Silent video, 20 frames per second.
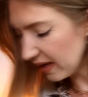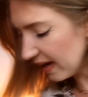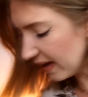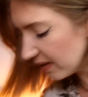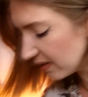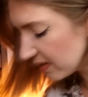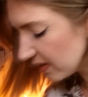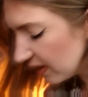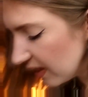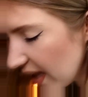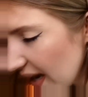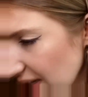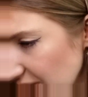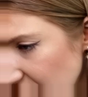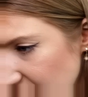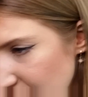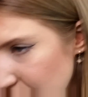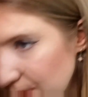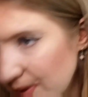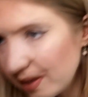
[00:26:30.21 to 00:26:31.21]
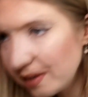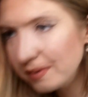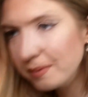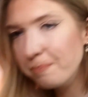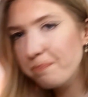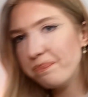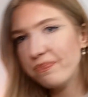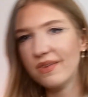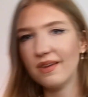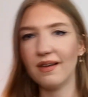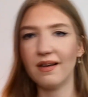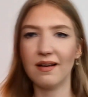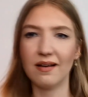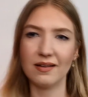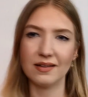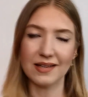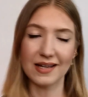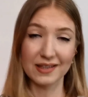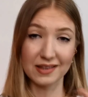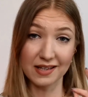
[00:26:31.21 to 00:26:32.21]
And the last one,
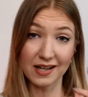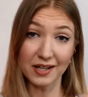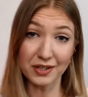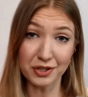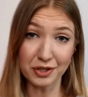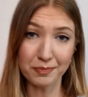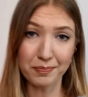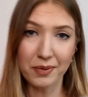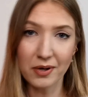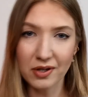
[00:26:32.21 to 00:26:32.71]
another